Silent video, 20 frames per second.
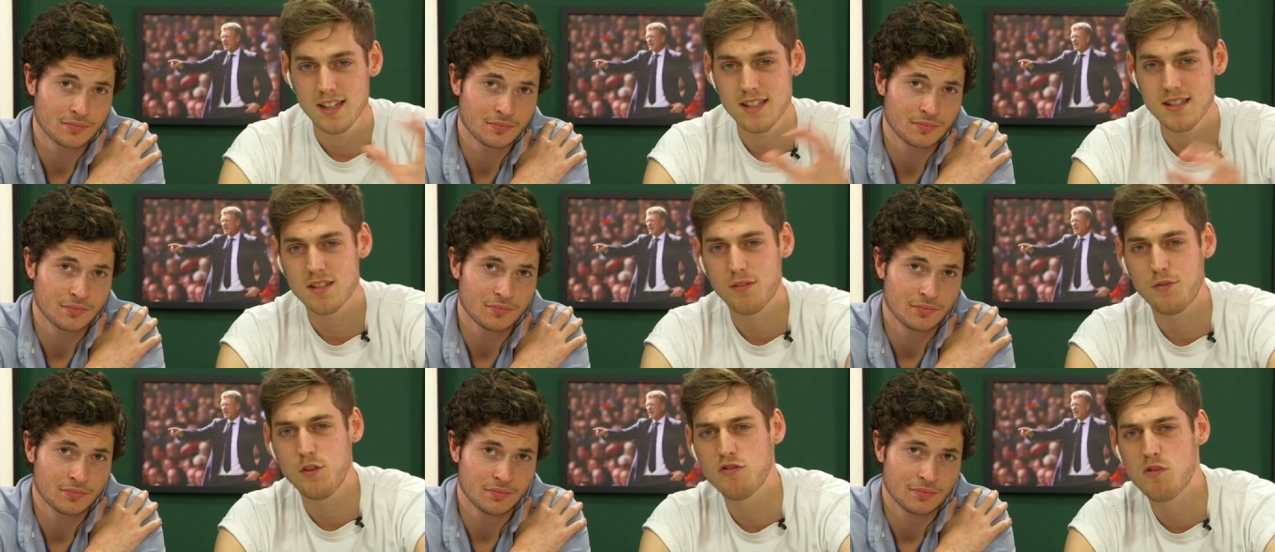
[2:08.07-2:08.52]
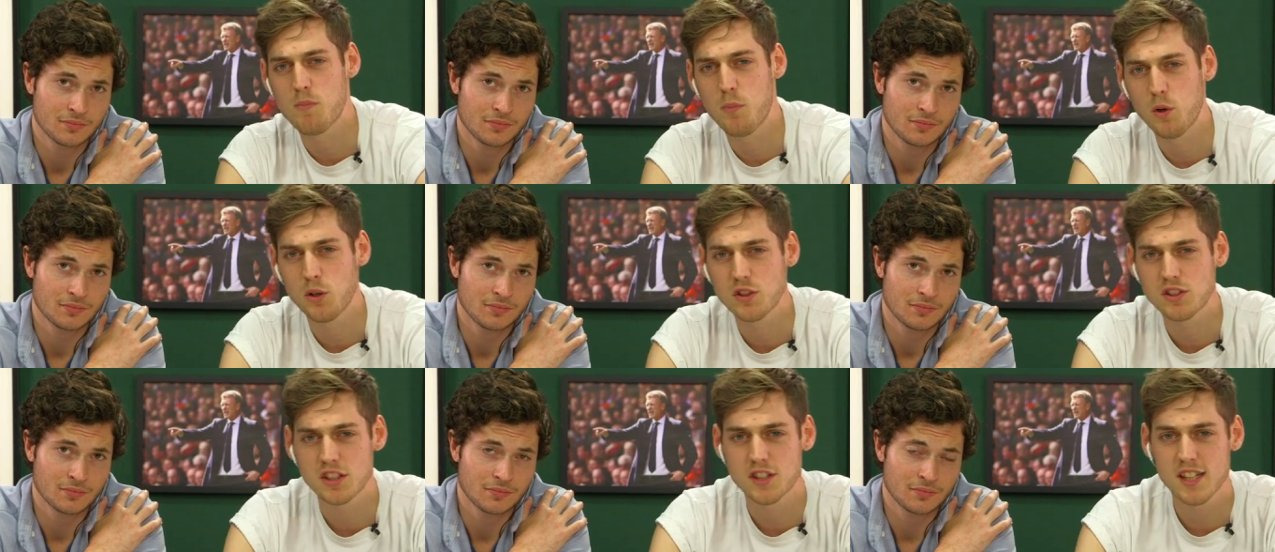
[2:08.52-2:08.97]
Speaker 1: There's a few
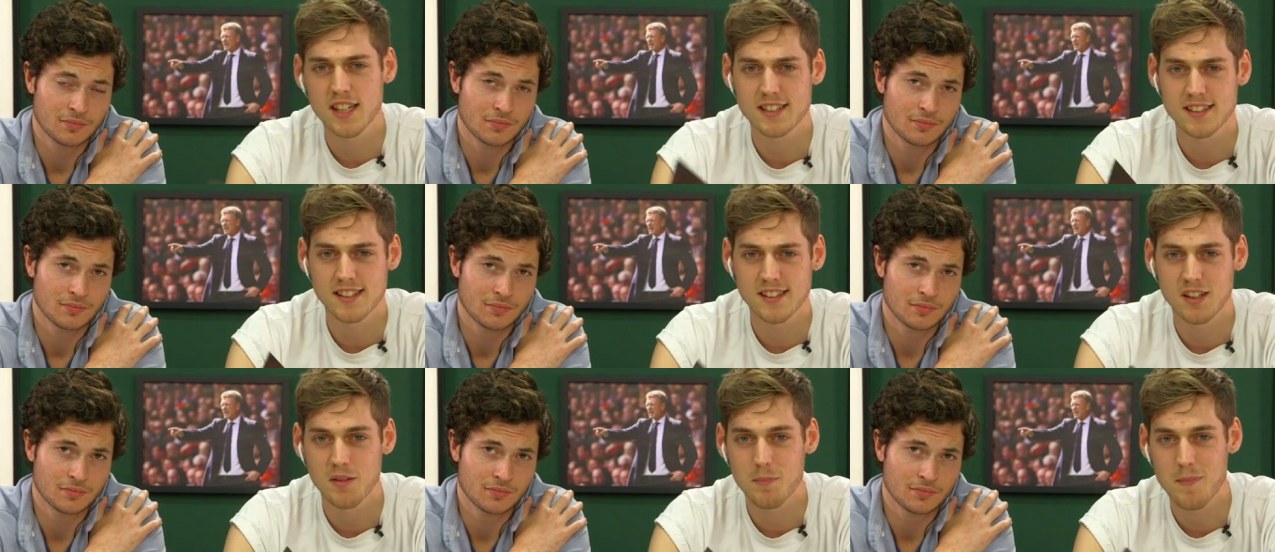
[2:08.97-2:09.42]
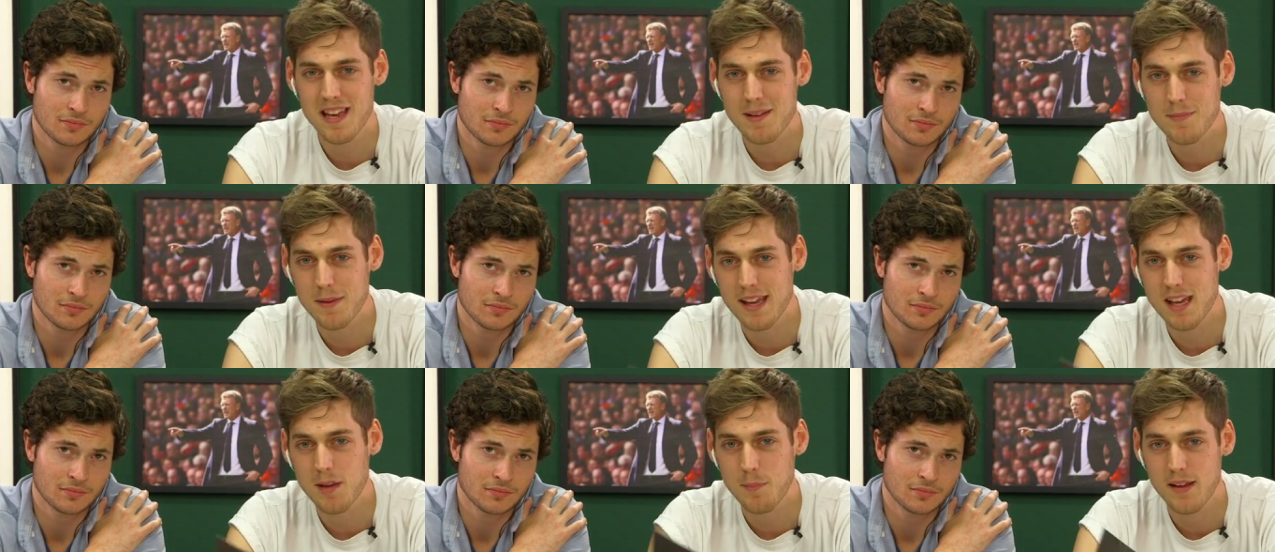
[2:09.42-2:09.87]
reports suggesting that
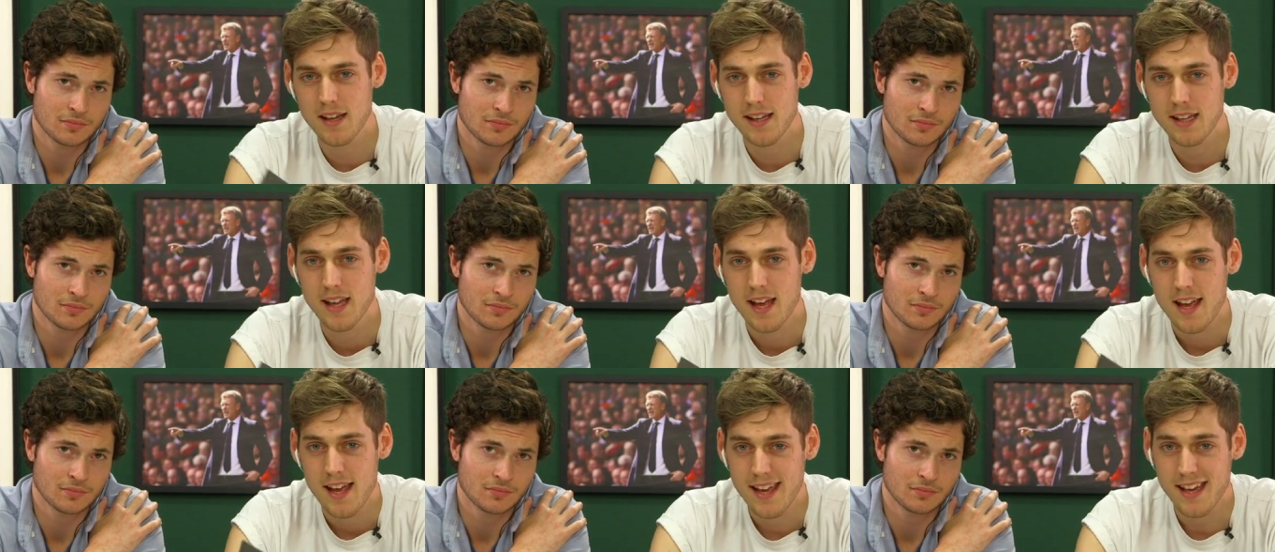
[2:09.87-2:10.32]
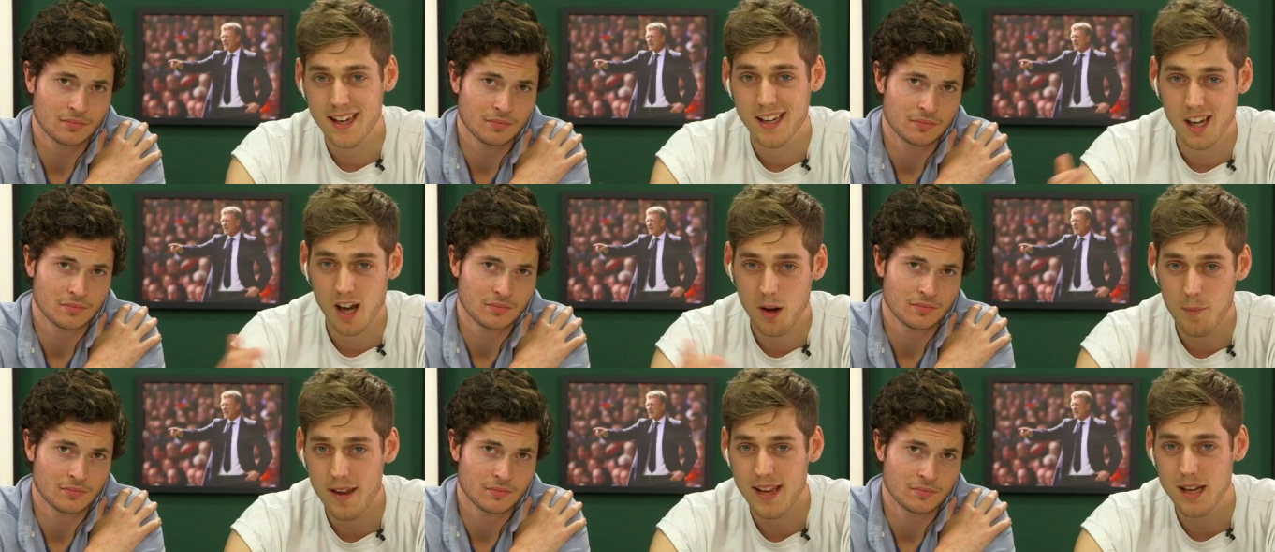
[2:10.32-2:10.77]
maybe he'll be here
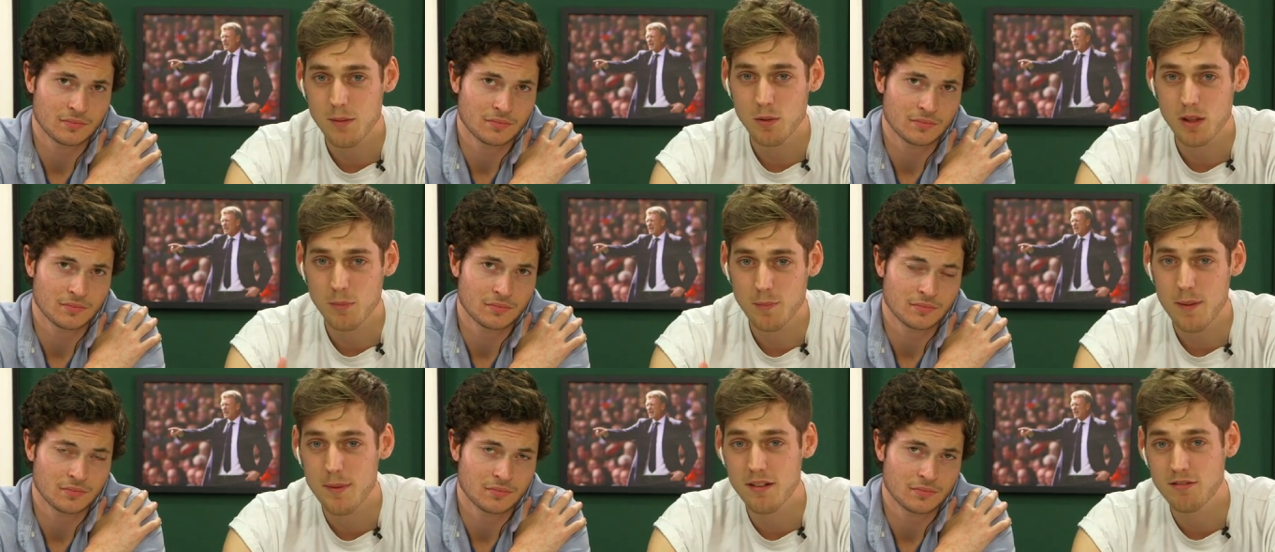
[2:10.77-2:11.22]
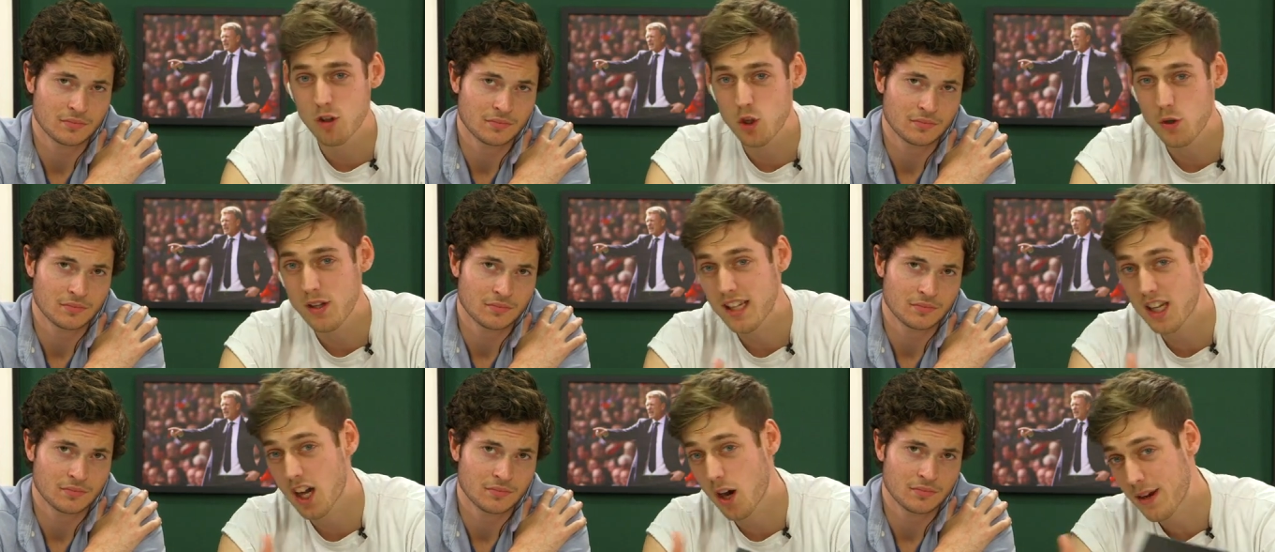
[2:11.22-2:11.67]
come in with maybe
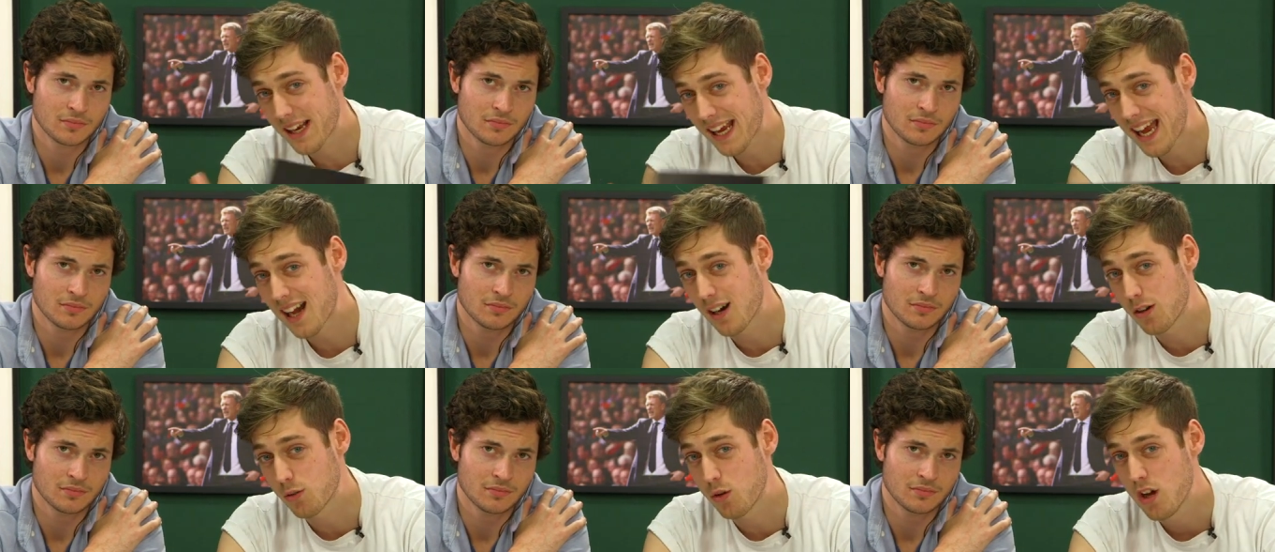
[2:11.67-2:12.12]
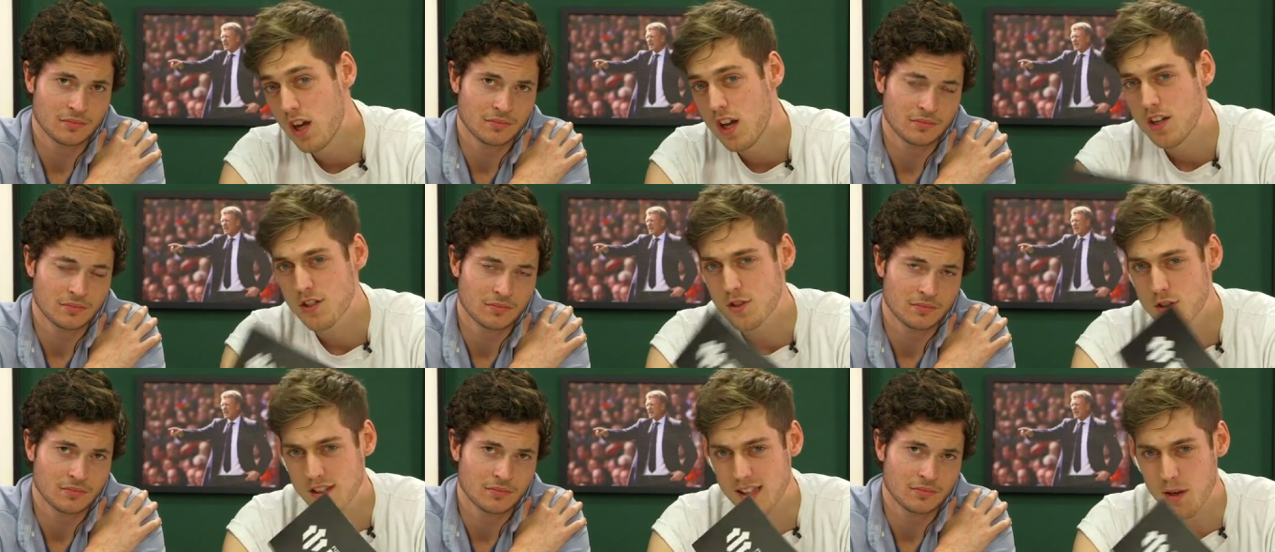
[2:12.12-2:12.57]
Rooney going out.
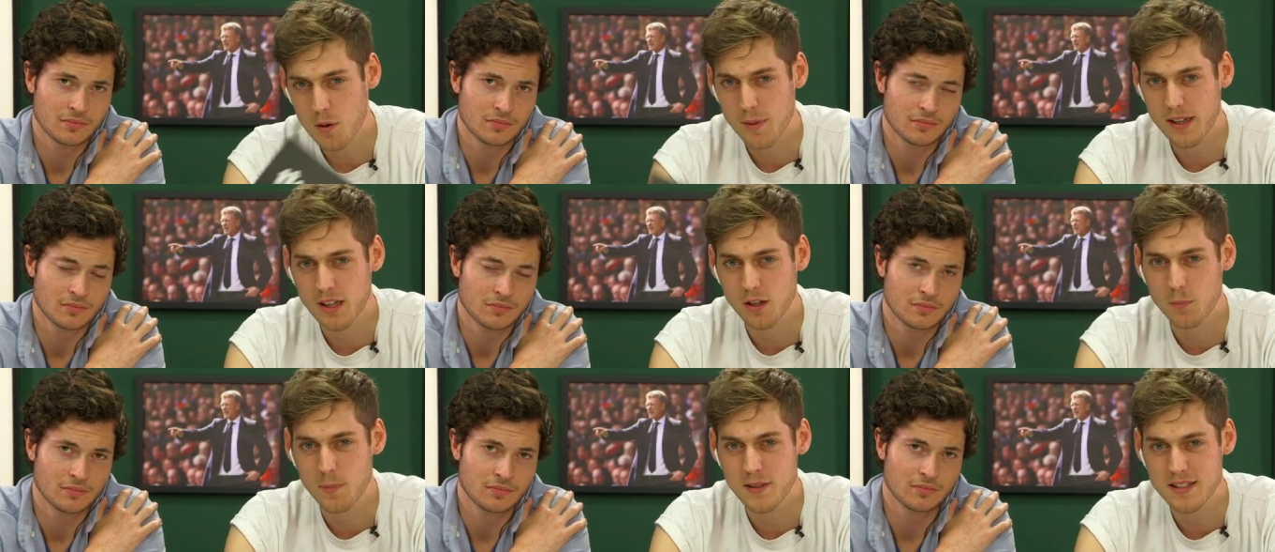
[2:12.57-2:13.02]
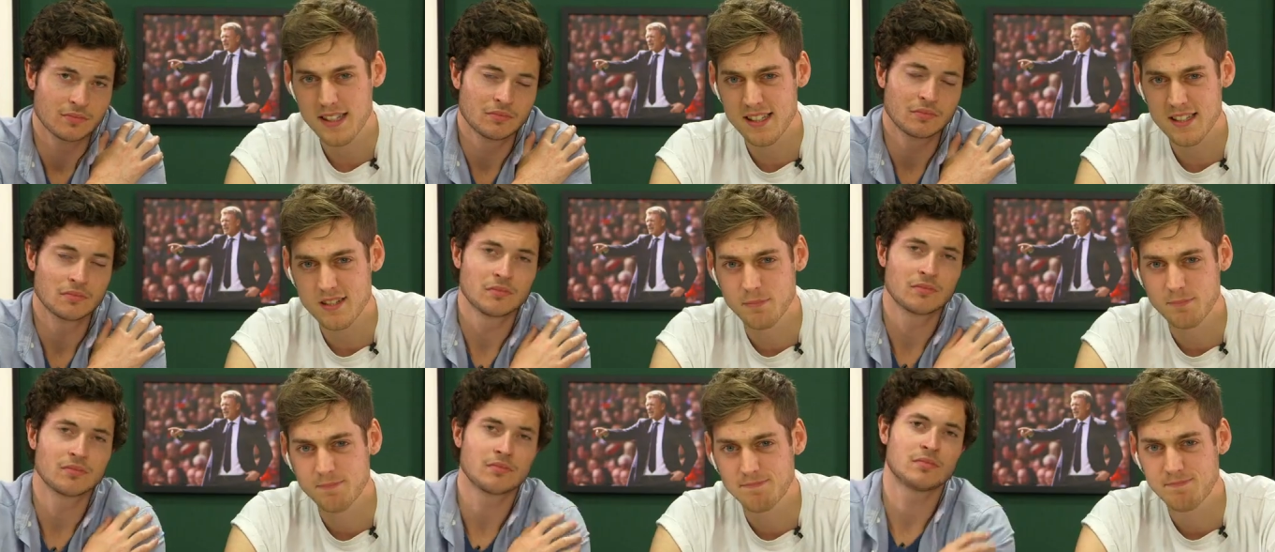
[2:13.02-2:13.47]
Do you think that would be good
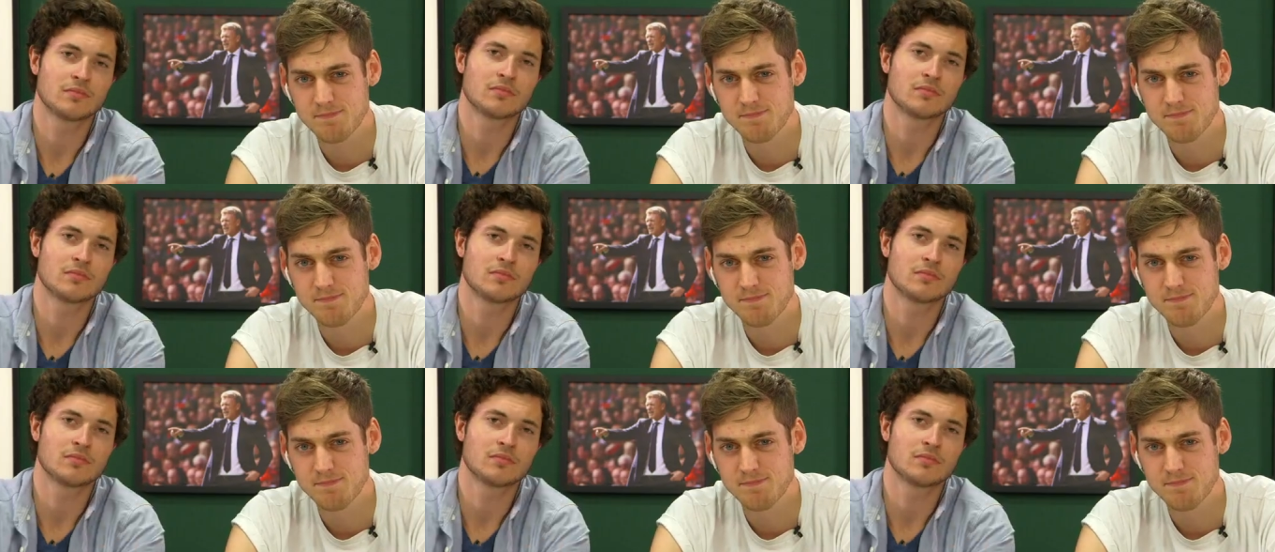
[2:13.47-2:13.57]
business?